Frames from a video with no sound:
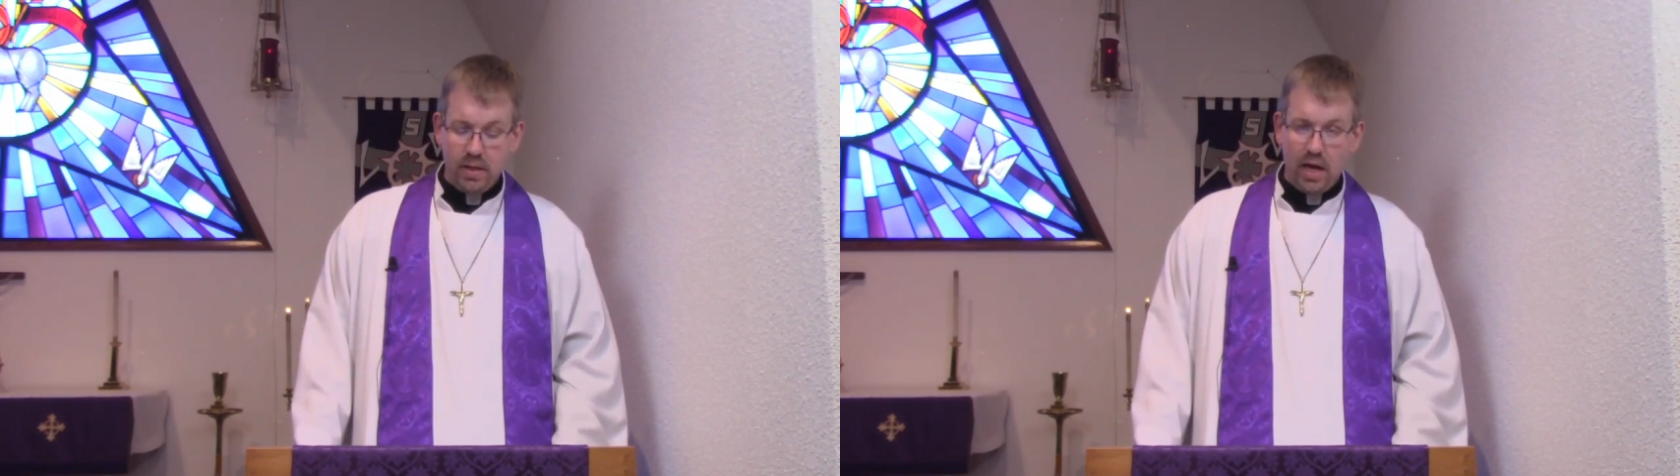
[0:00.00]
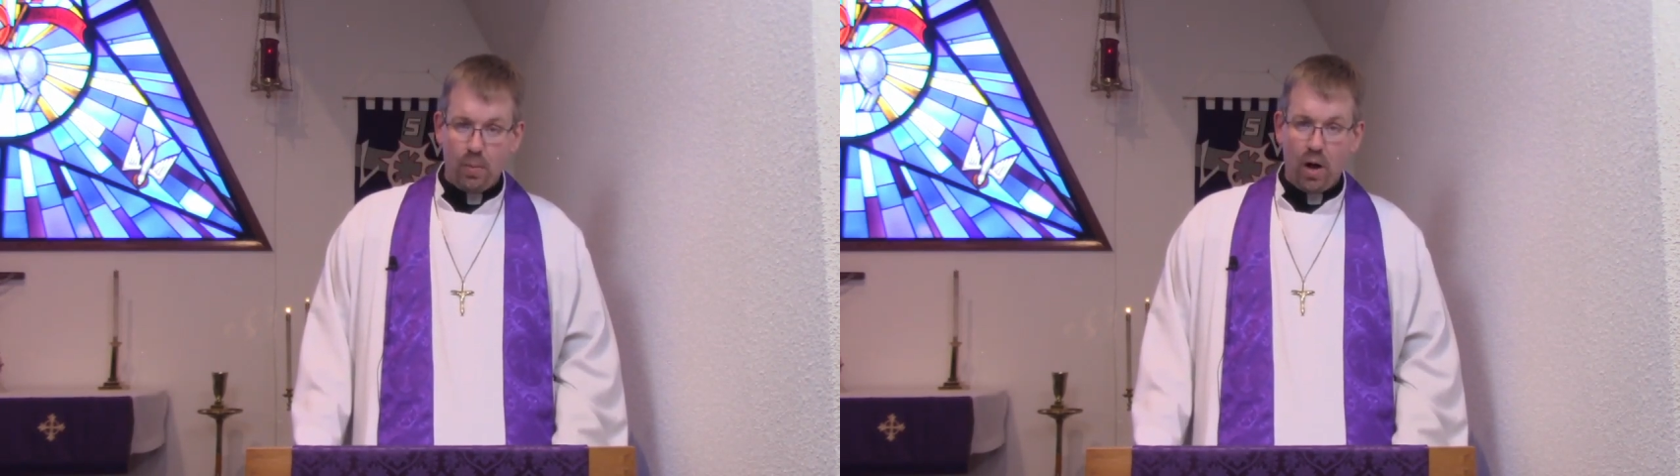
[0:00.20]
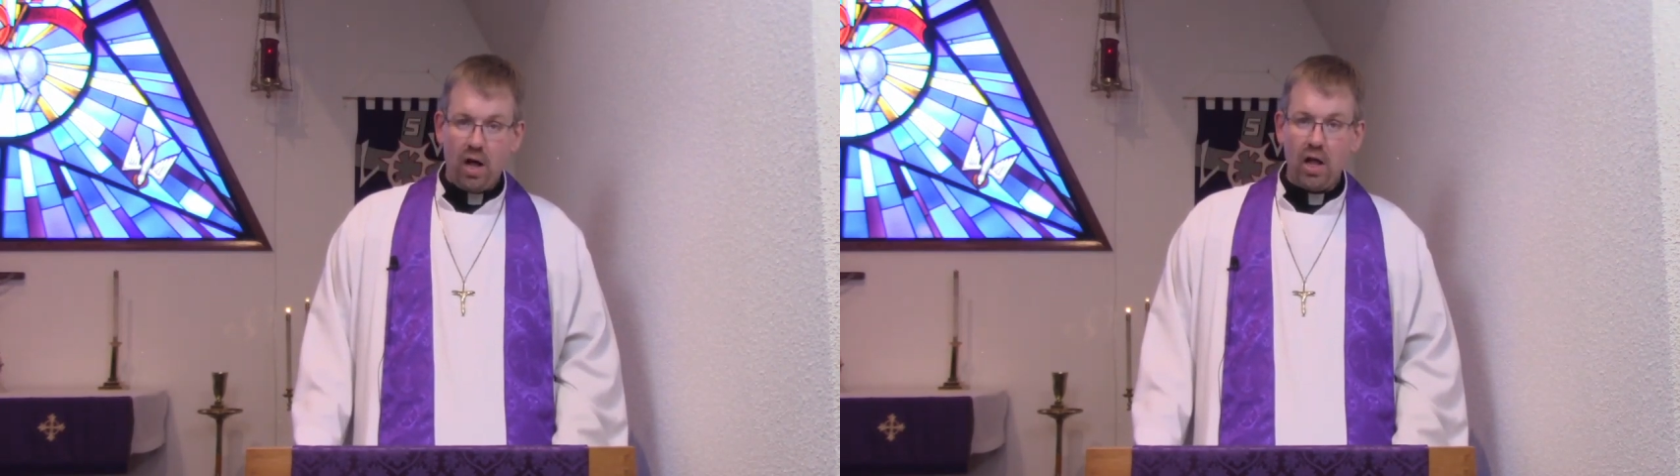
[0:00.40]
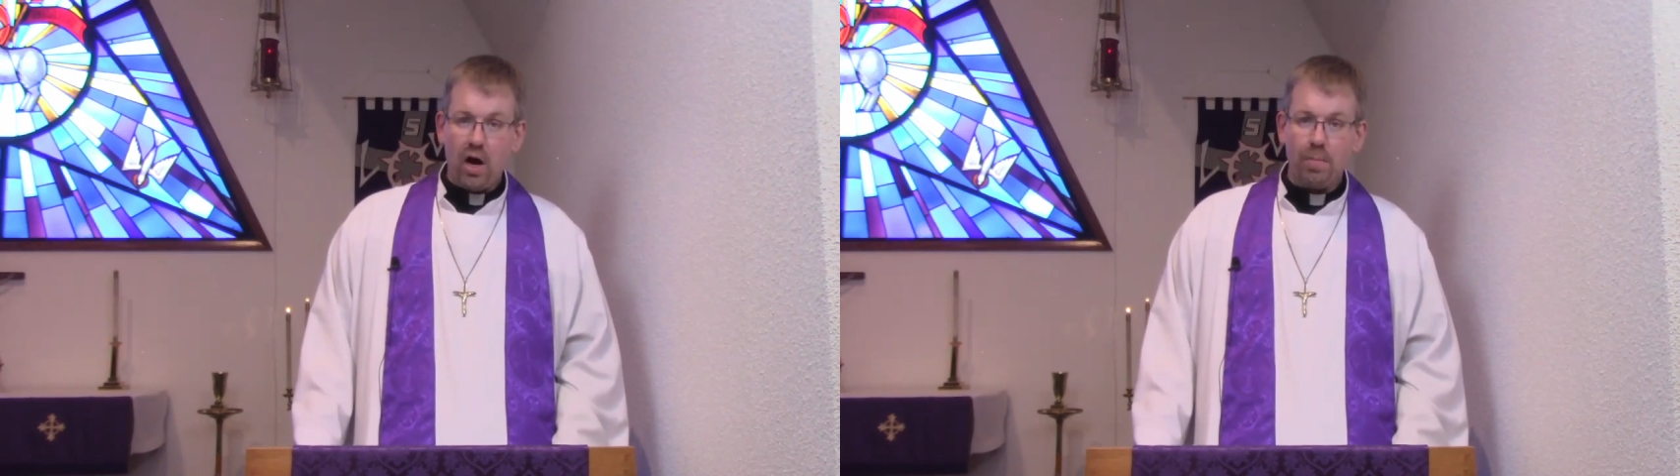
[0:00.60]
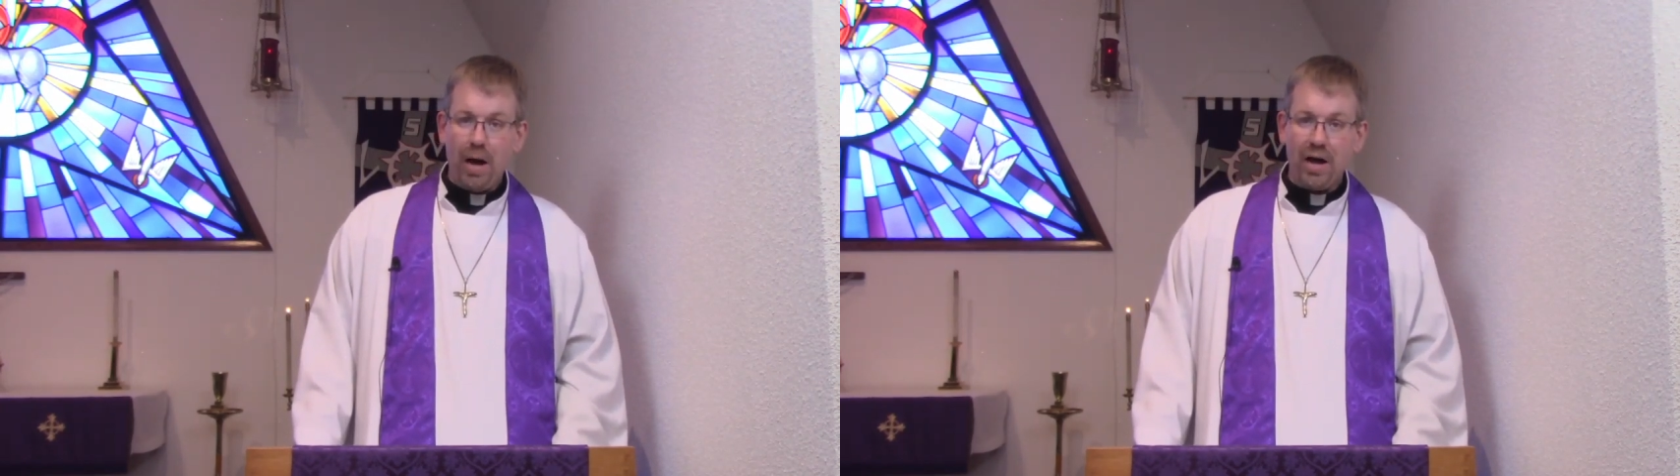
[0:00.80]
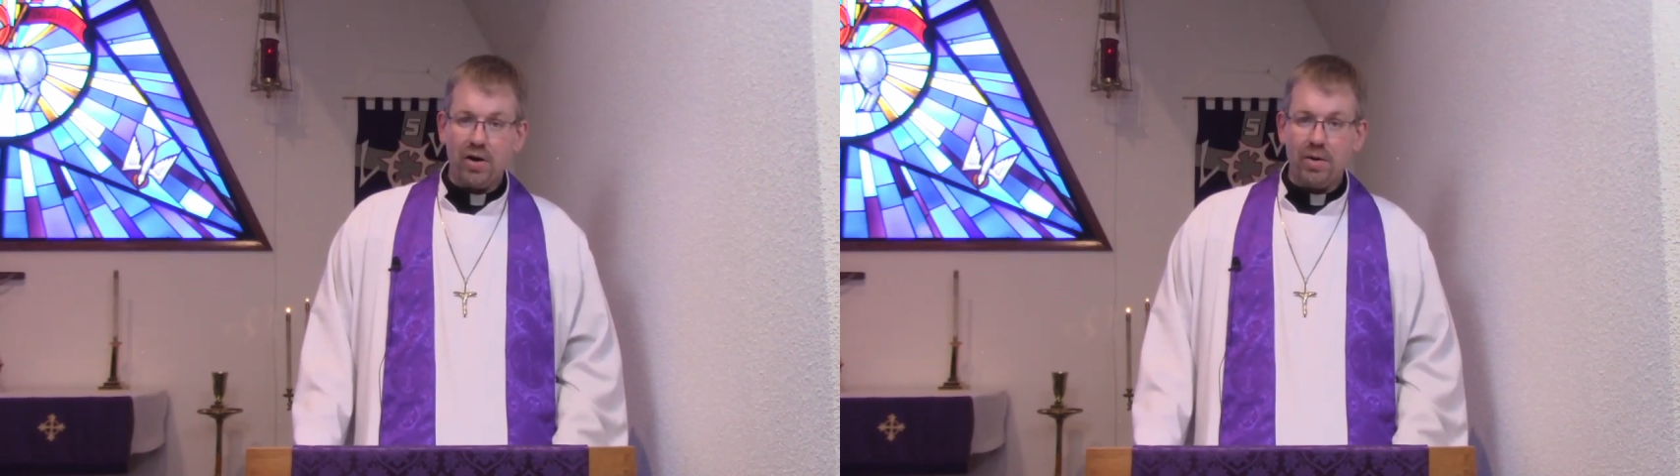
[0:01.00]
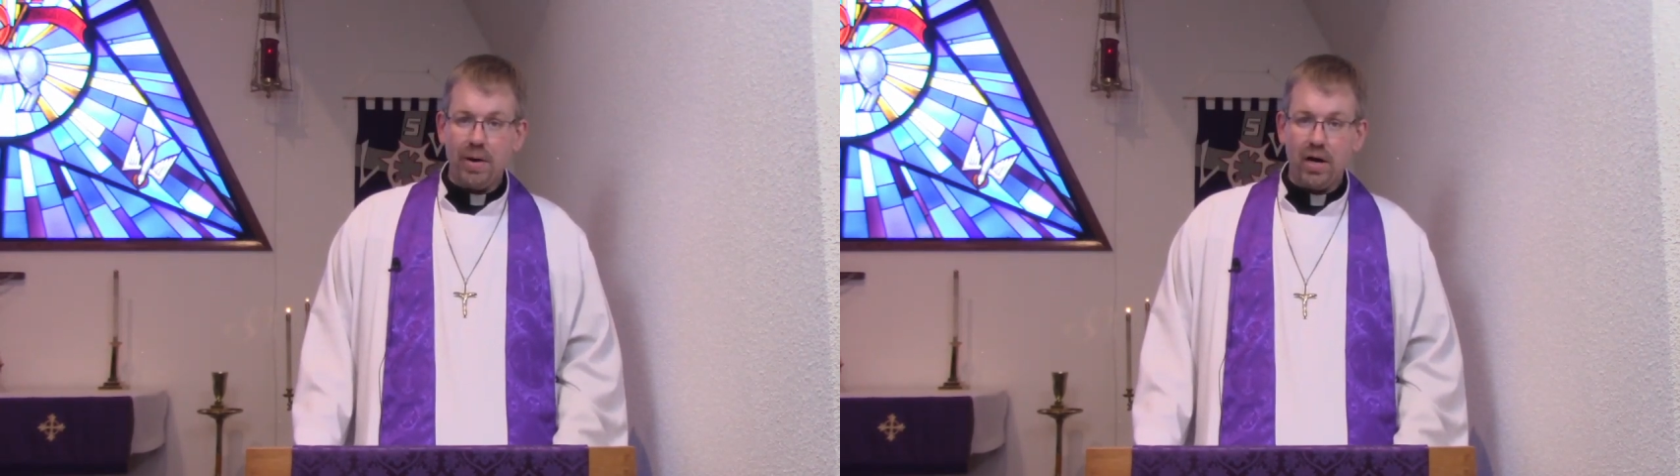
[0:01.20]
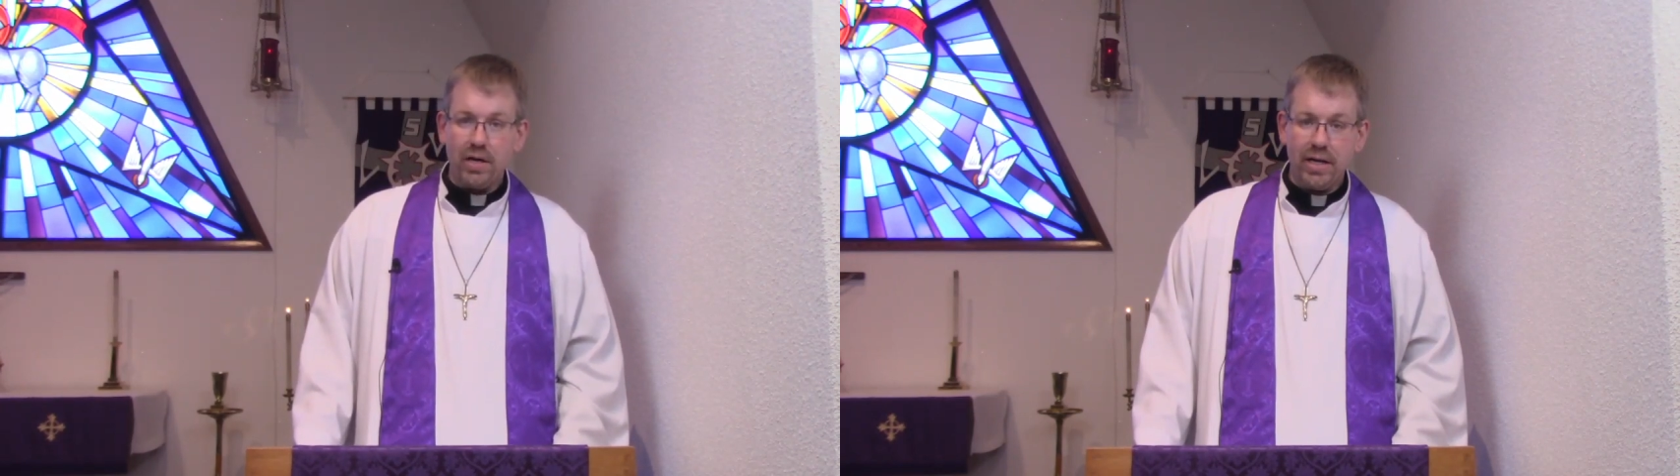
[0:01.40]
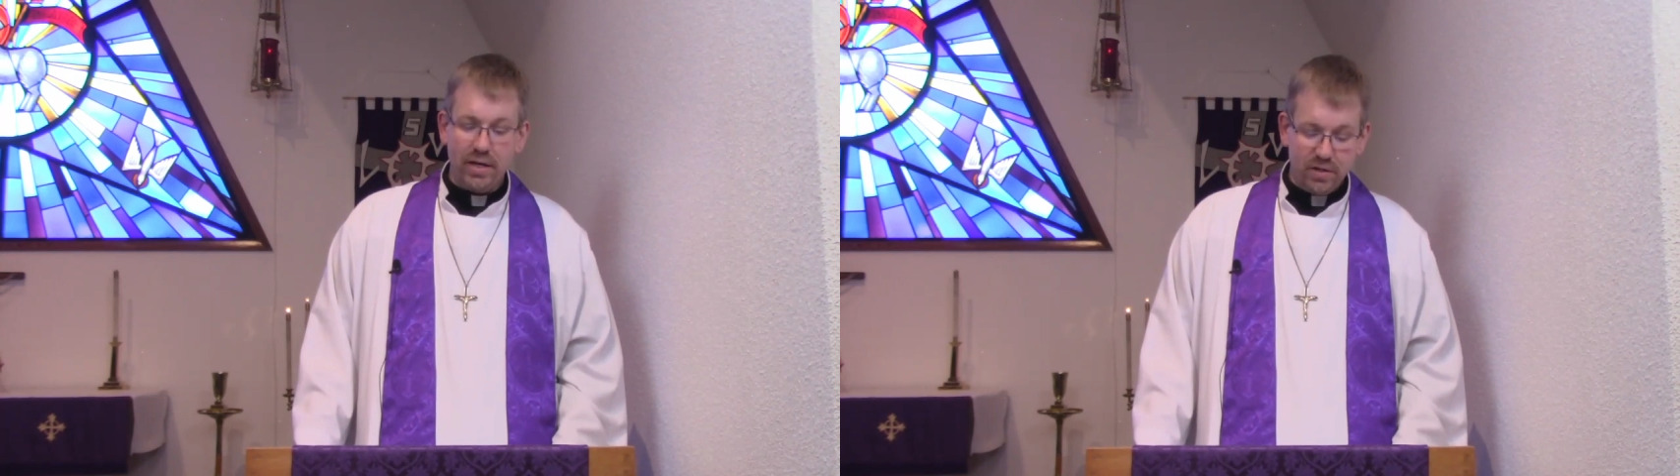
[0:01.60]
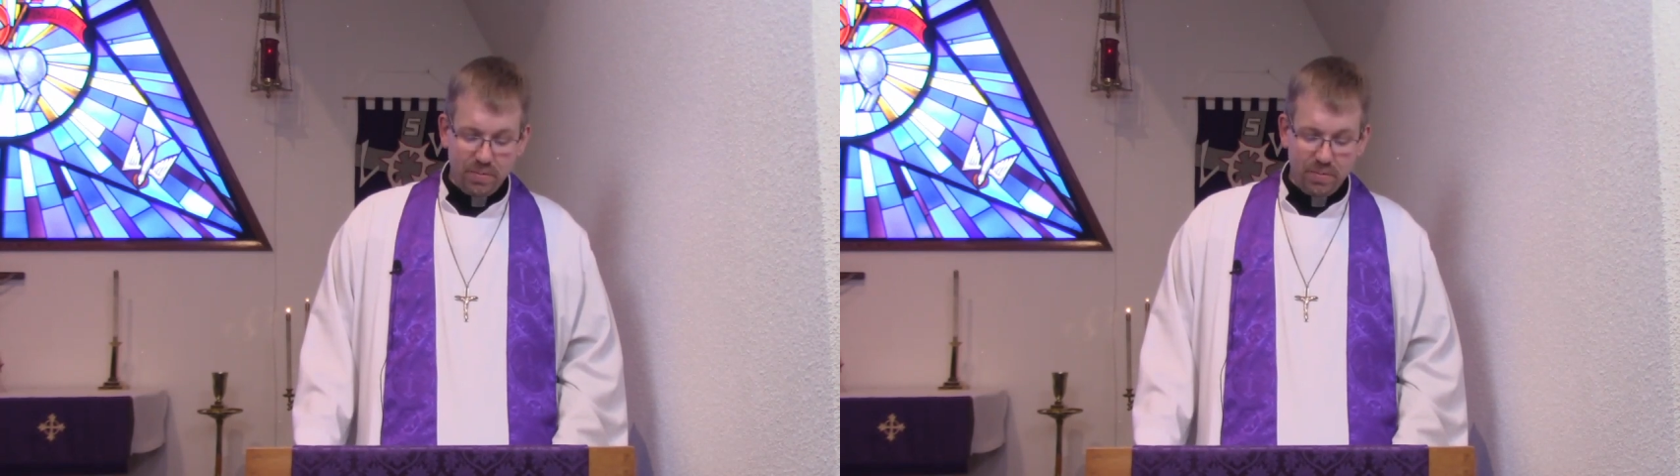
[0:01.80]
And while our modern American ears